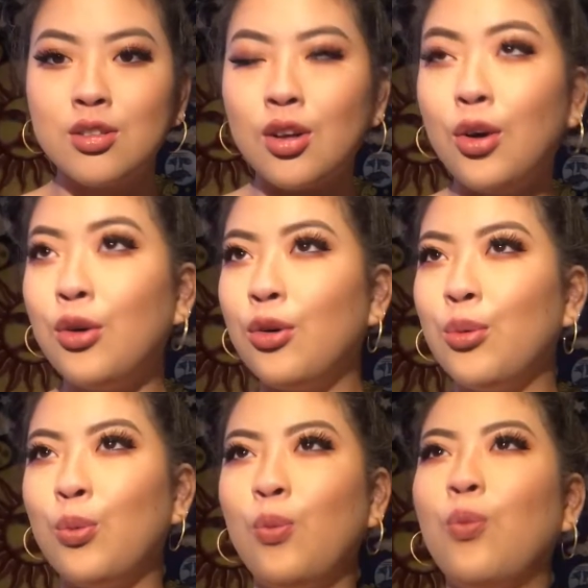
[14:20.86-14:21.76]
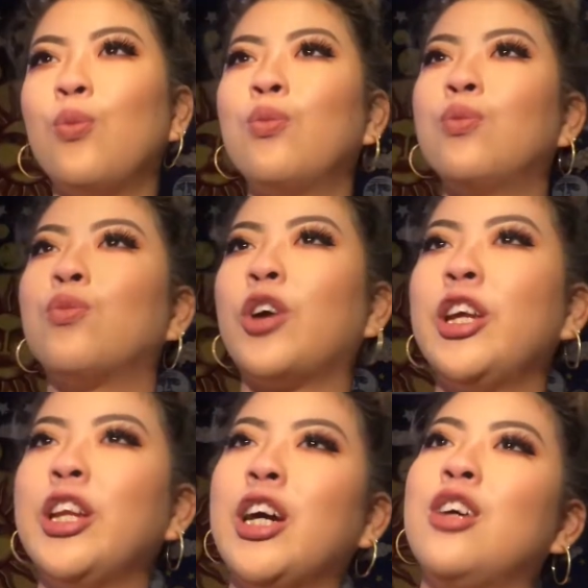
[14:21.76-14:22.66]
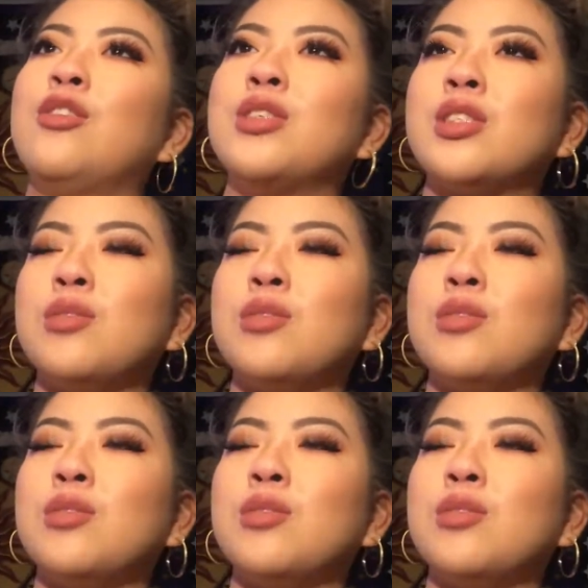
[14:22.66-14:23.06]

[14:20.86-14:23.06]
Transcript: So right now it's